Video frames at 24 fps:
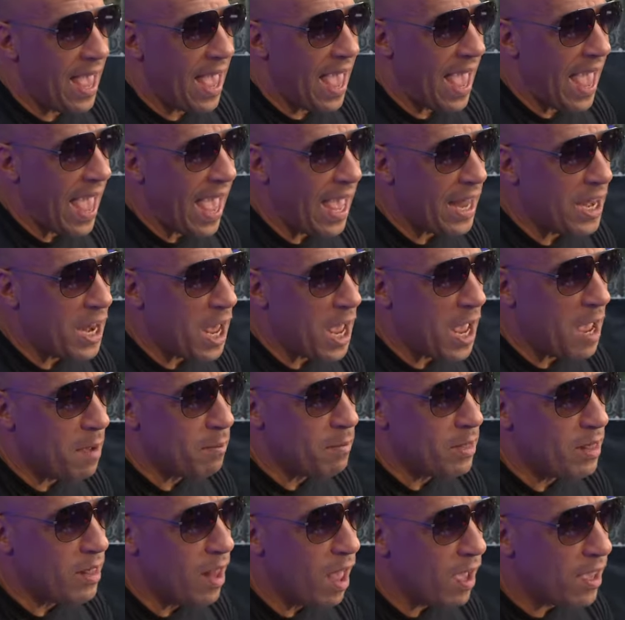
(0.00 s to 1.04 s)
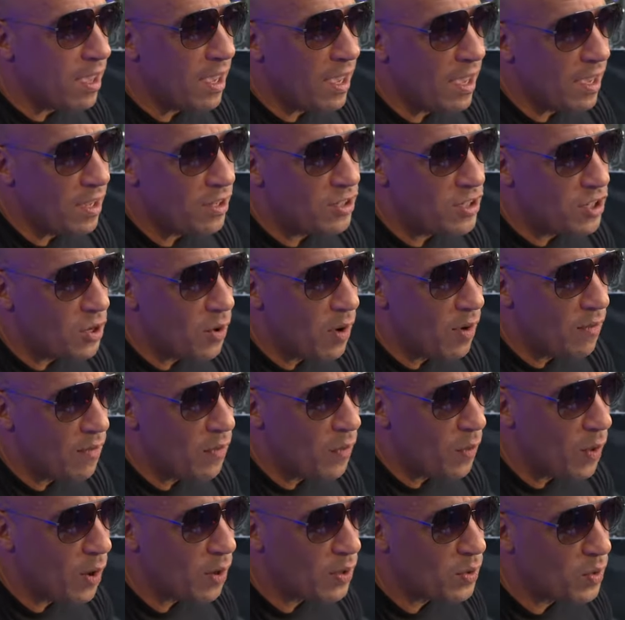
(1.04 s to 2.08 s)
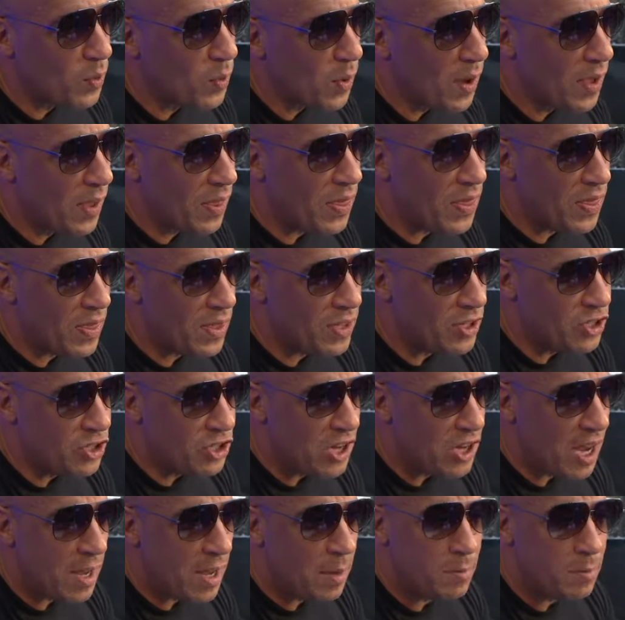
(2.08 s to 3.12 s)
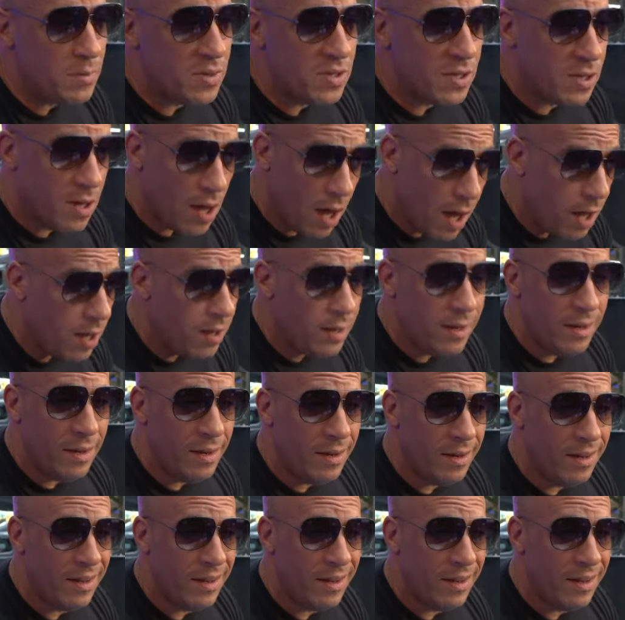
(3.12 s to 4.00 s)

And I am lucky to have worked with James Gunn